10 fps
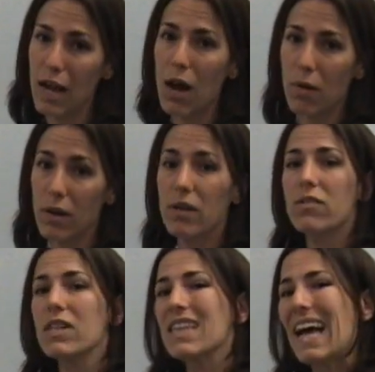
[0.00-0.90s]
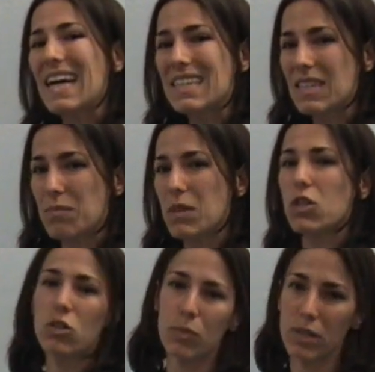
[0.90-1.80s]
per hour, converting that into
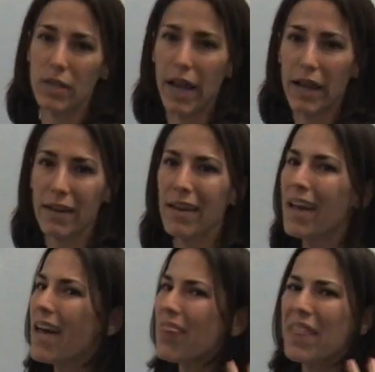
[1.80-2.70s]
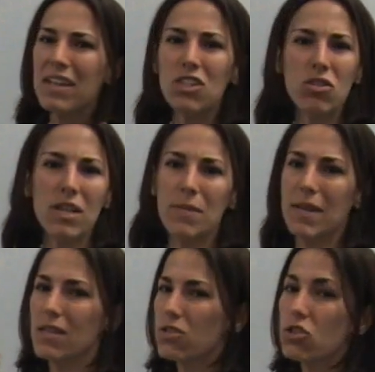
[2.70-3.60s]
meters per second. That's tricky
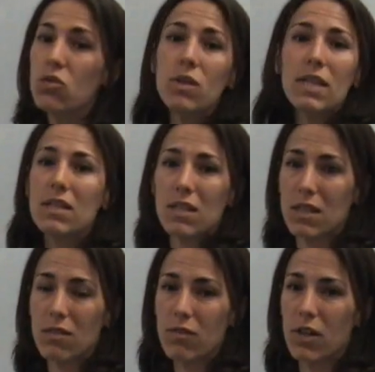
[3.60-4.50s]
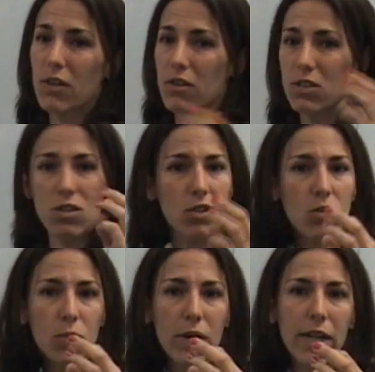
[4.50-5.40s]
because there's two things to convert. There's a
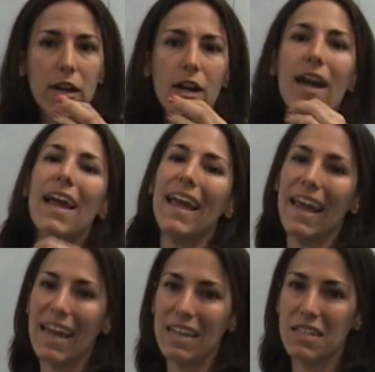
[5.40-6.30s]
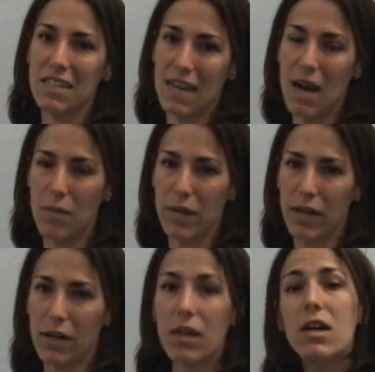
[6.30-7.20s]
numerator and a
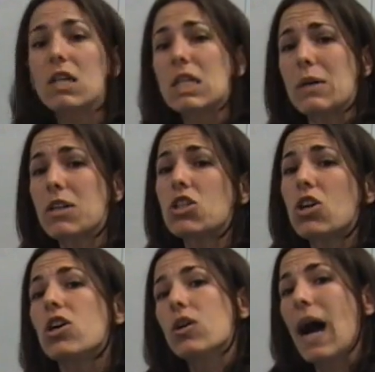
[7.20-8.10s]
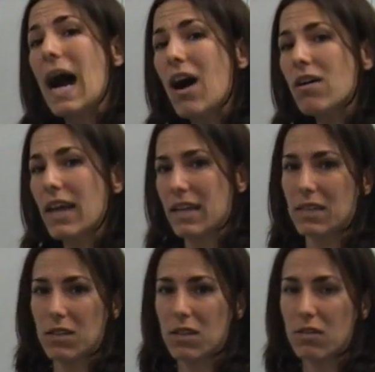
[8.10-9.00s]
denominator. So I want to show you how to
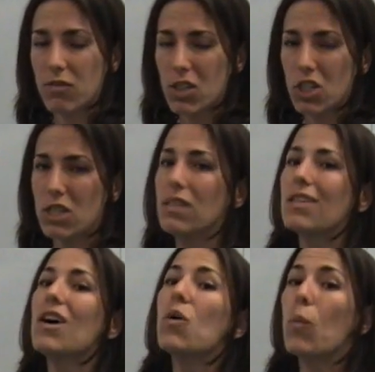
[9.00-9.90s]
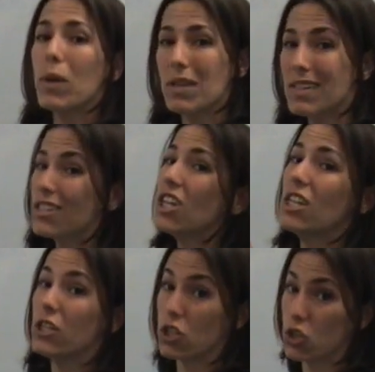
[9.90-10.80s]
handle conversions when you need to
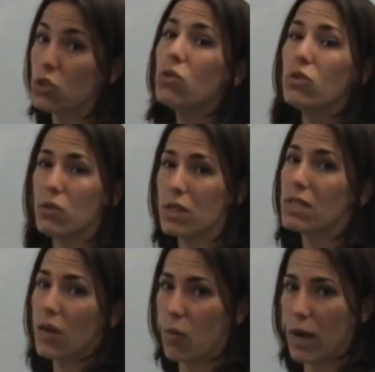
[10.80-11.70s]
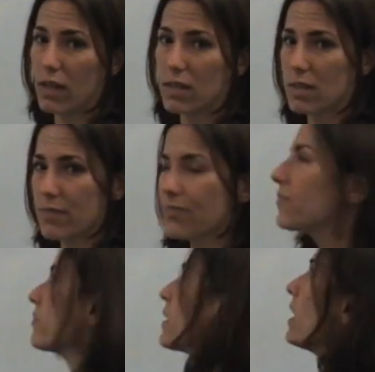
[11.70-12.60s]
change two units at once.
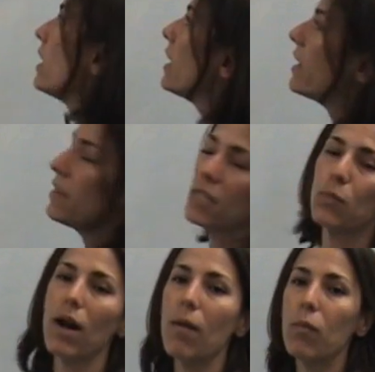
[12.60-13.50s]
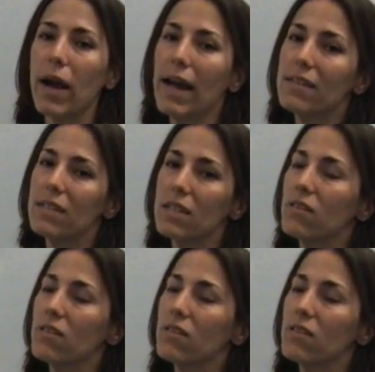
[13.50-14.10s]
In this problem, we're asked to